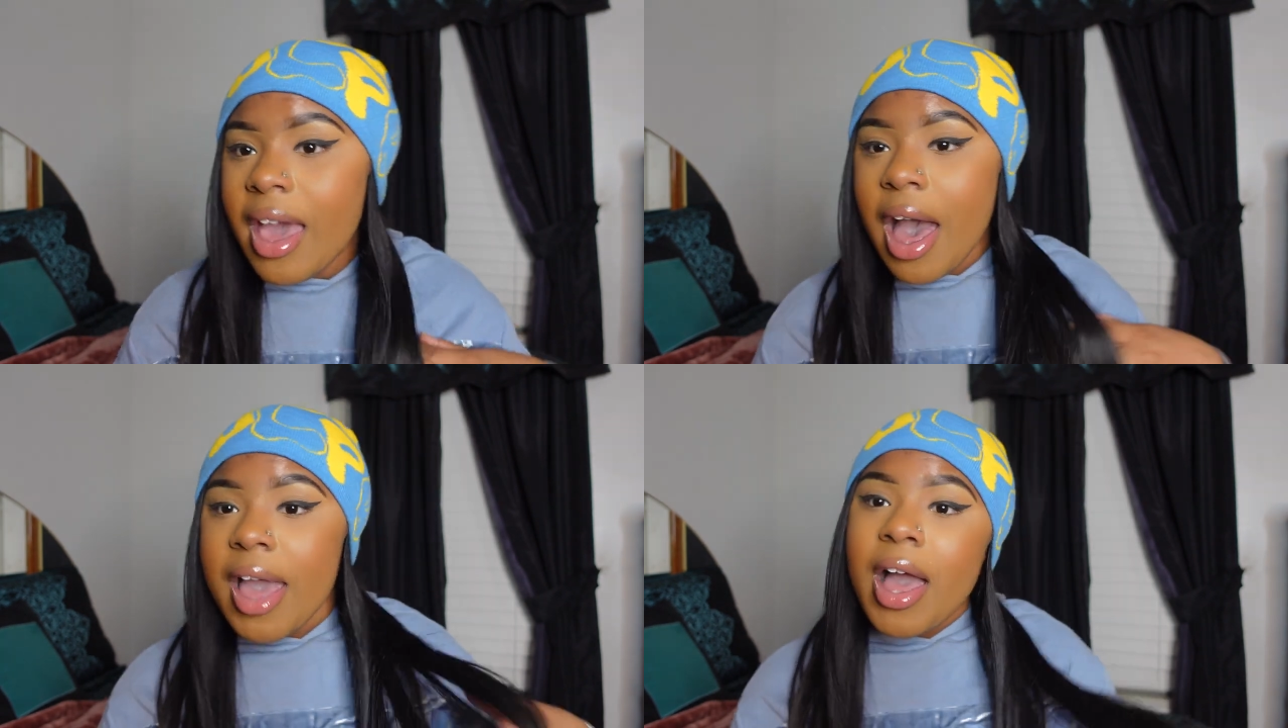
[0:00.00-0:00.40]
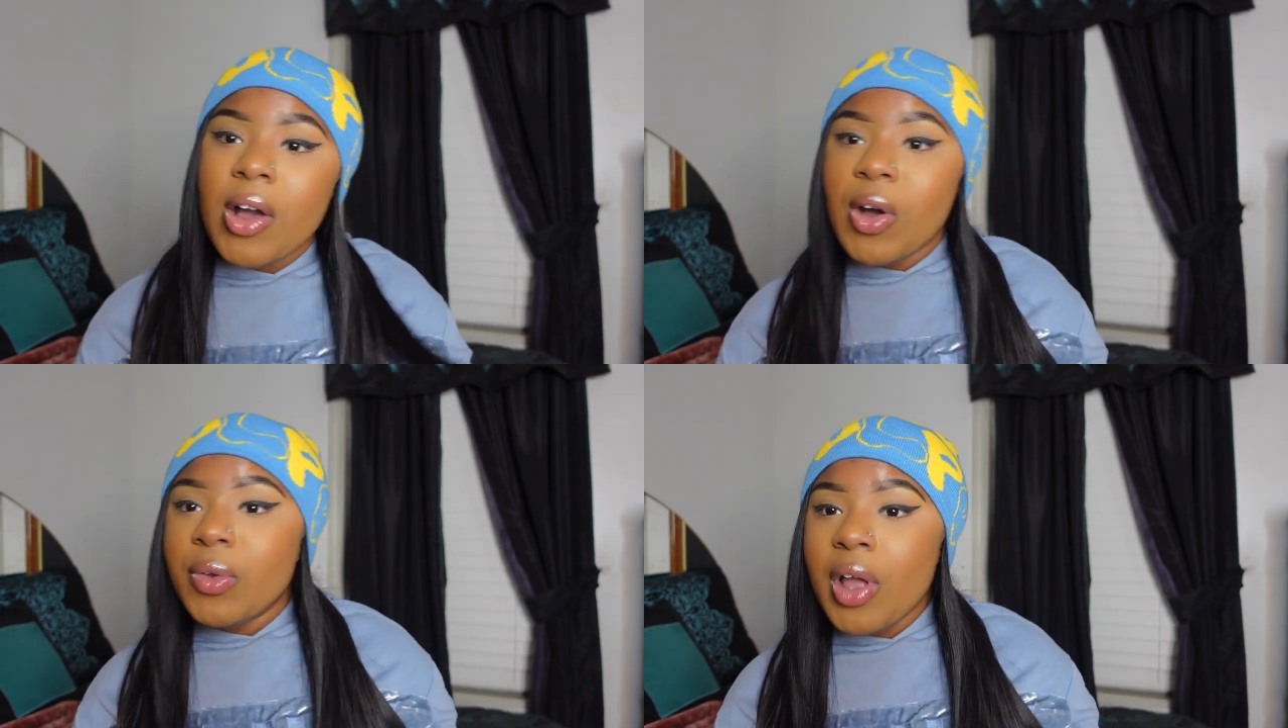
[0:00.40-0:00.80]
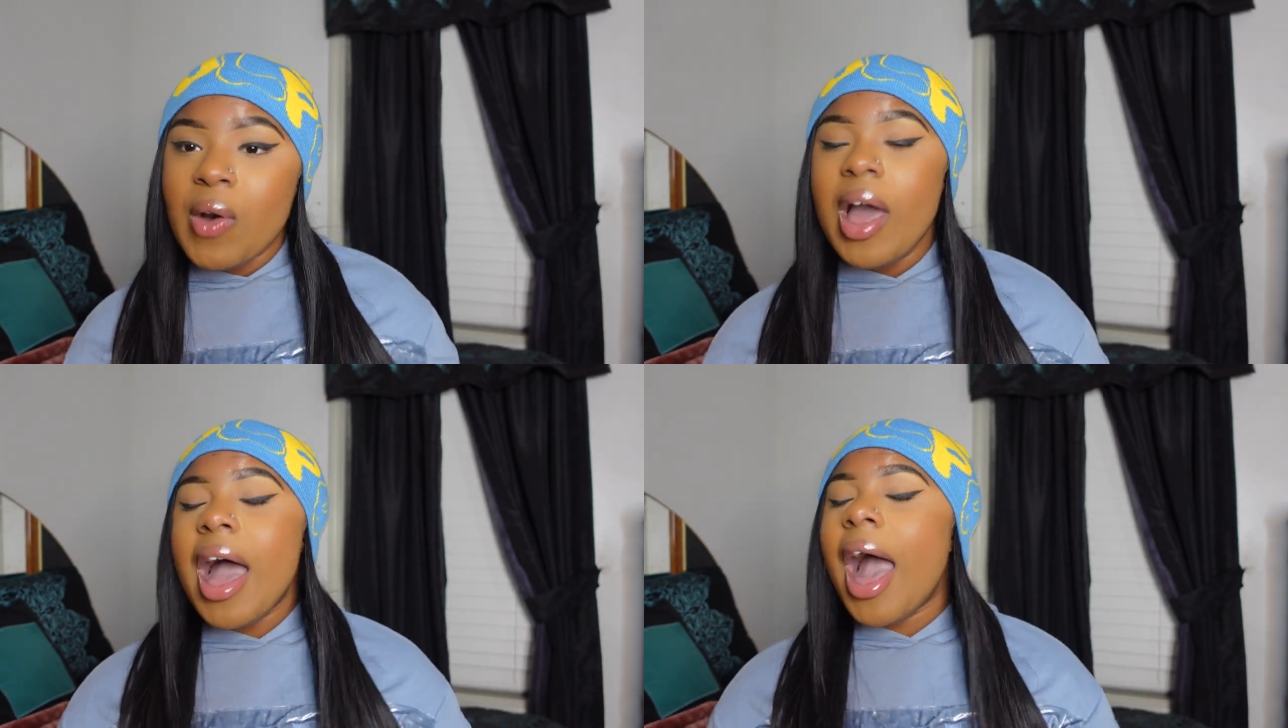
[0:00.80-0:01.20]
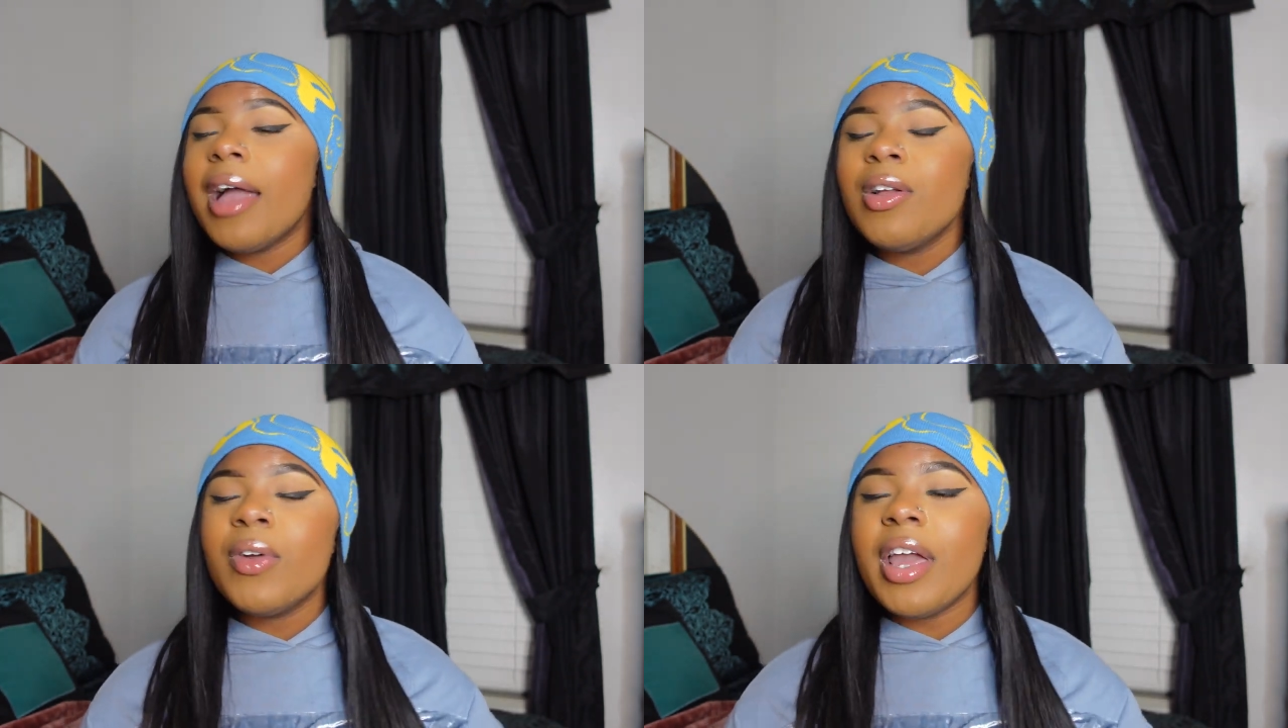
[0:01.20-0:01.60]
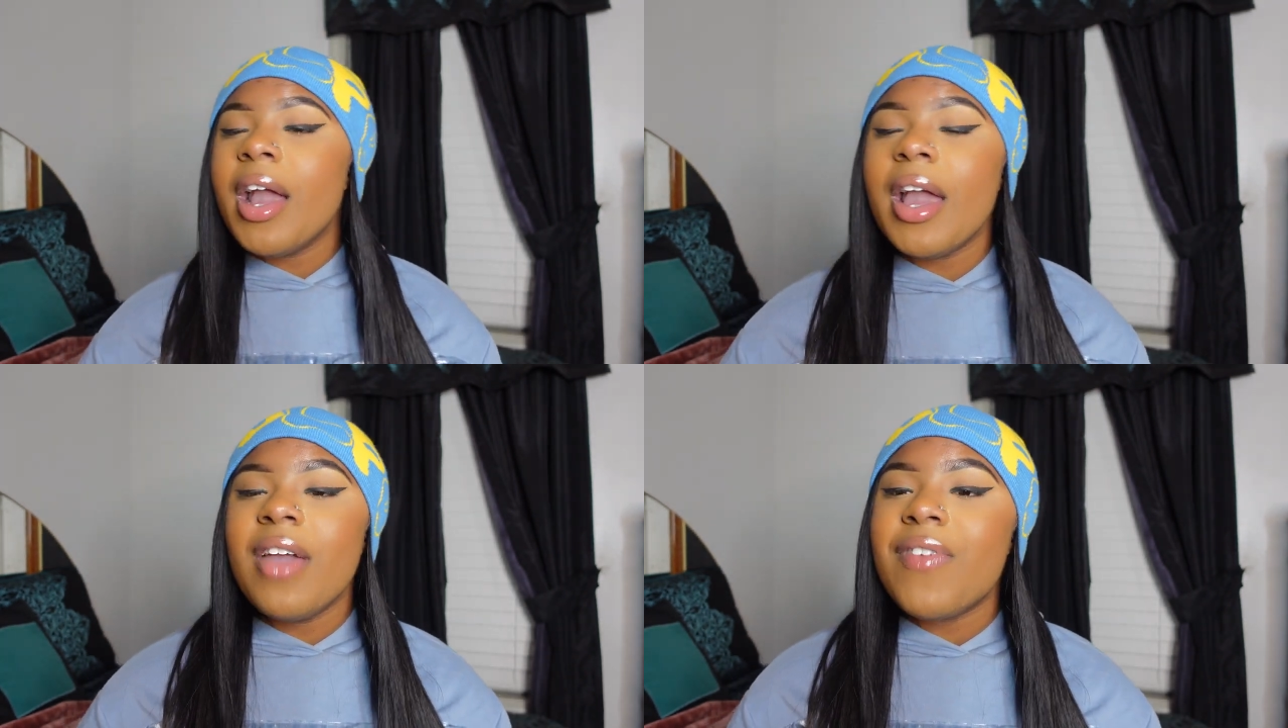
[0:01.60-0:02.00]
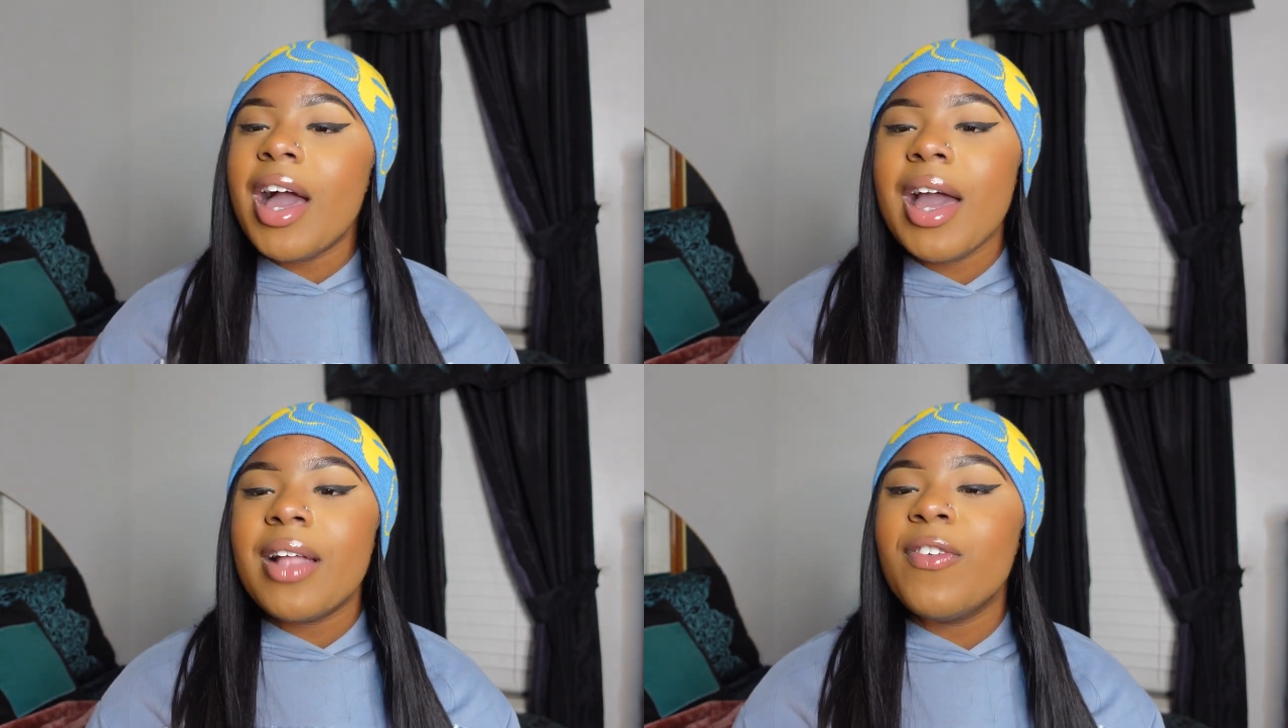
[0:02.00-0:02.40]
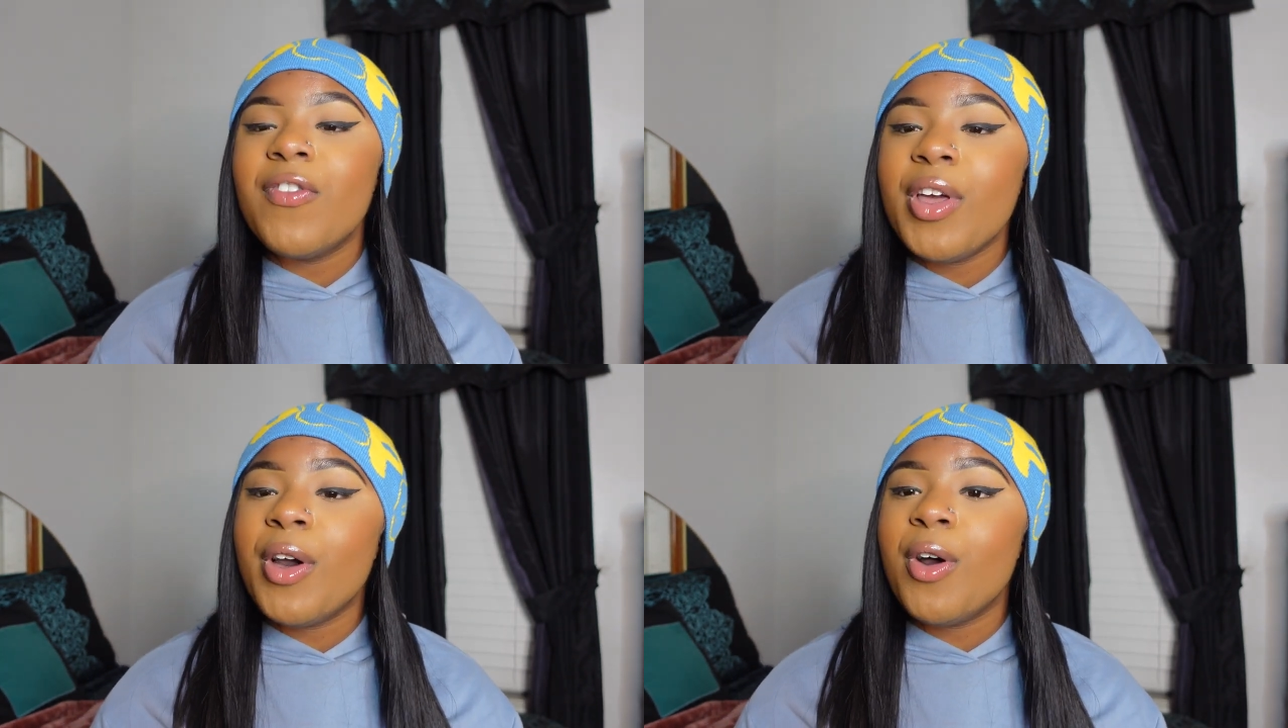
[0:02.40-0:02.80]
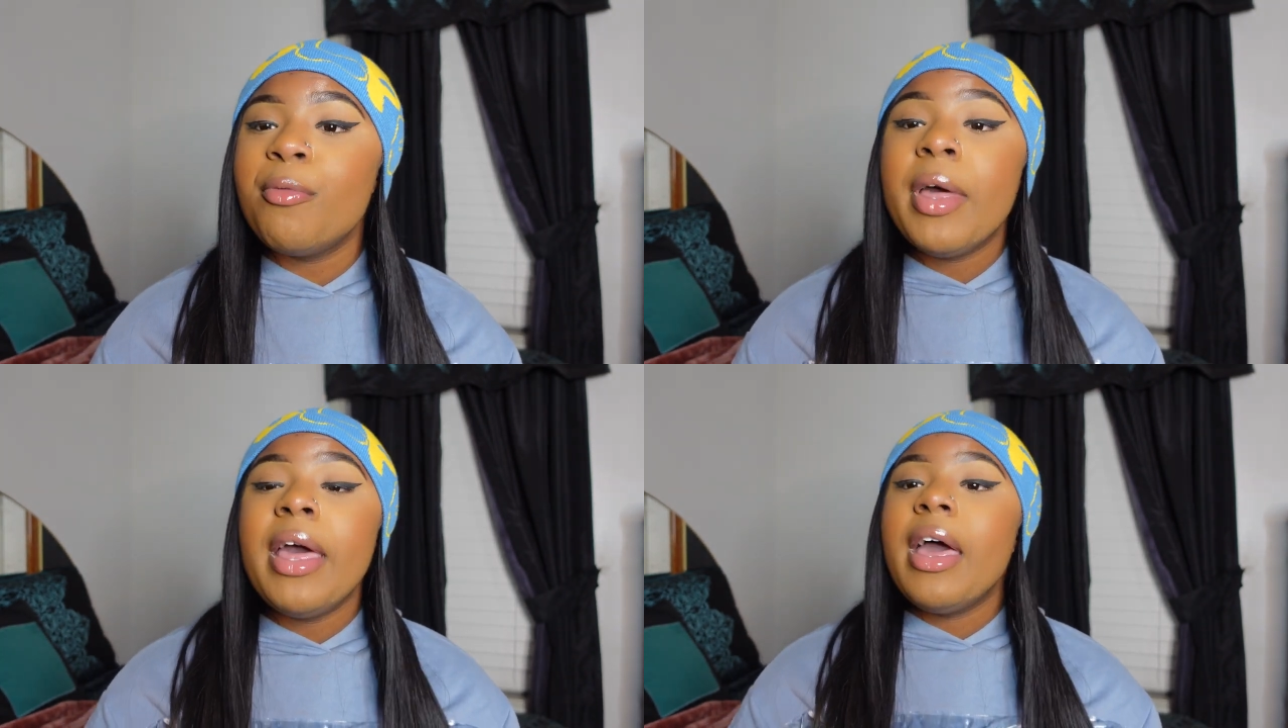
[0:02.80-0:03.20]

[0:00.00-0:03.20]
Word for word: how y'all gonna know i don't care if i gotta film